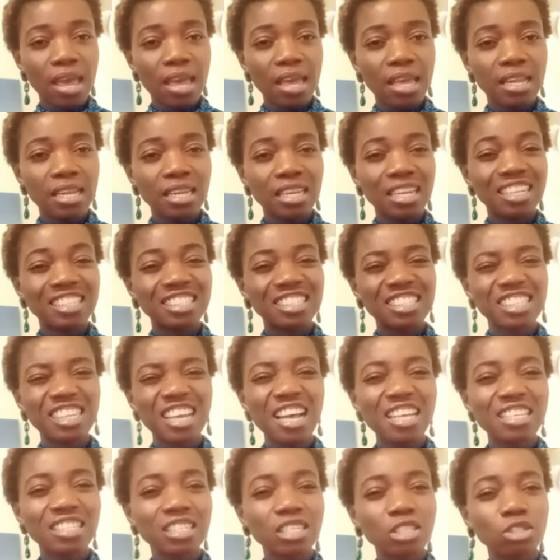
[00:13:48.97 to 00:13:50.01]
And the
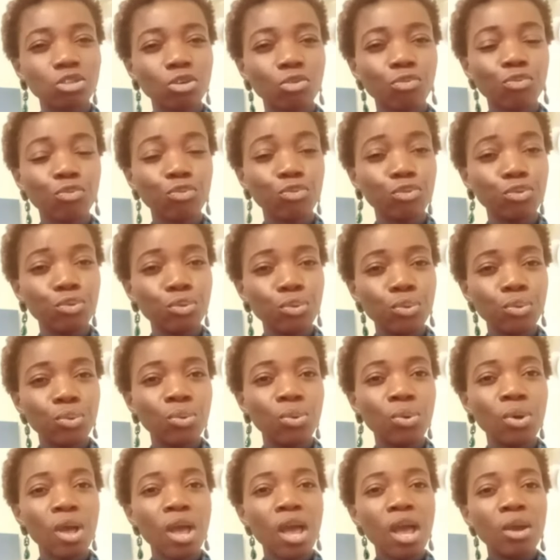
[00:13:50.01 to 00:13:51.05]
chances of
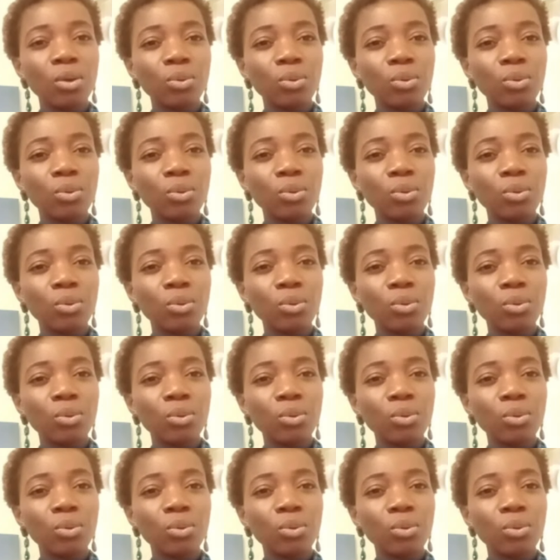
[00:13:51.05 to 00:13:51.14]
you